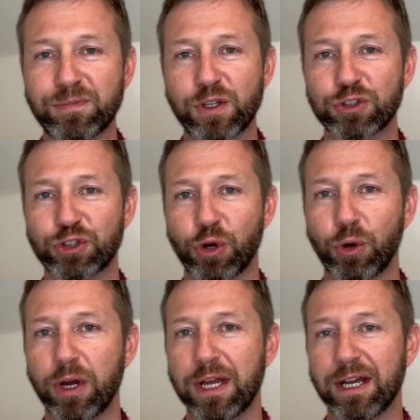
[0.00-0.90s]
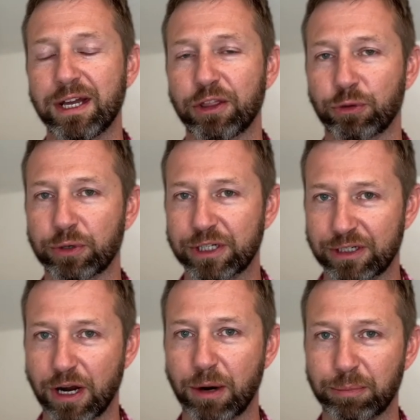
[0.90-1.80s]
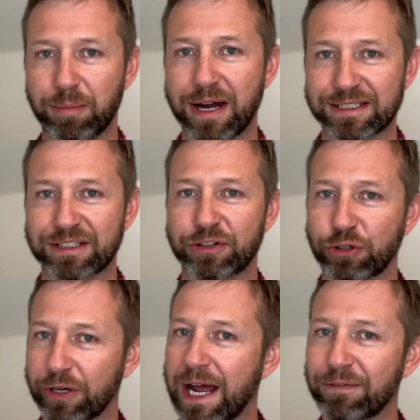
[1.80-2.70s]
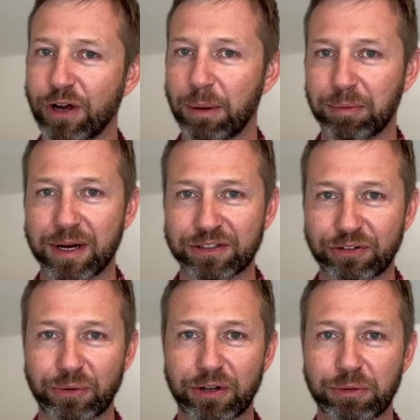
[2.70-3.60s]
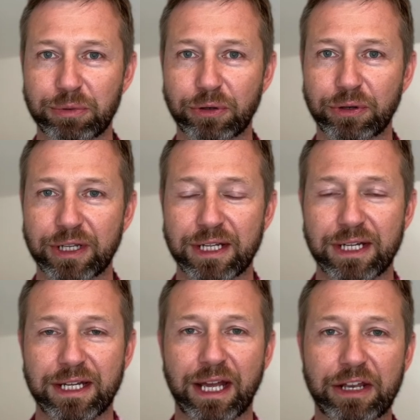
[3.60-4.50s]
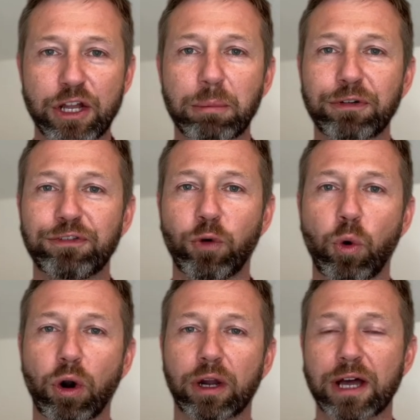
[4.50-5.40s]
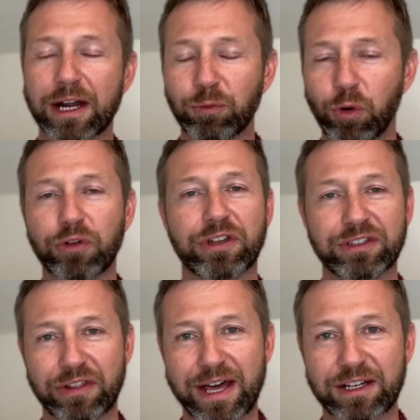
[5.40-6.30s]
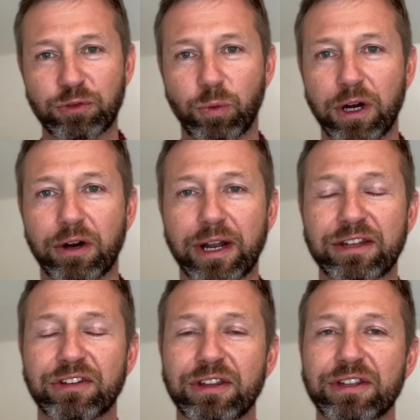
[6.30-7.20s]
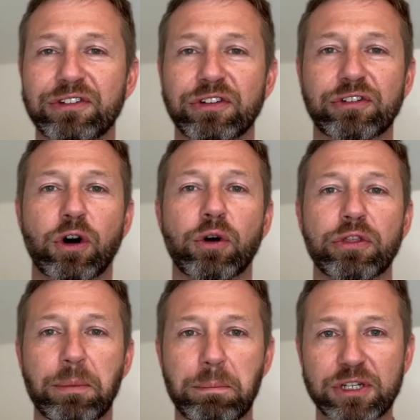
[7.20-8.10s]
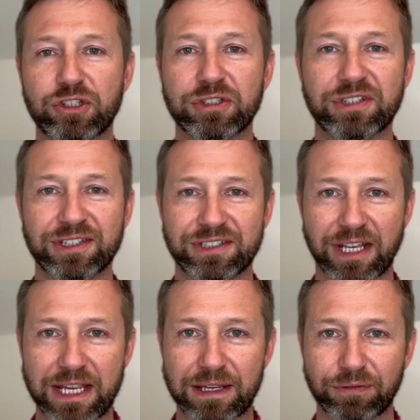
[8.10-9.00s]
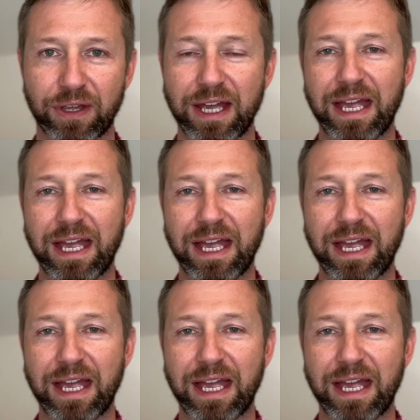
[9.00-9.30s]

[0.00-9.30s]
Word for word: So three, compromises. You're gonna have compromises throughout the build. And number four kind of rolls into that as well, and I say this is called the mission to save.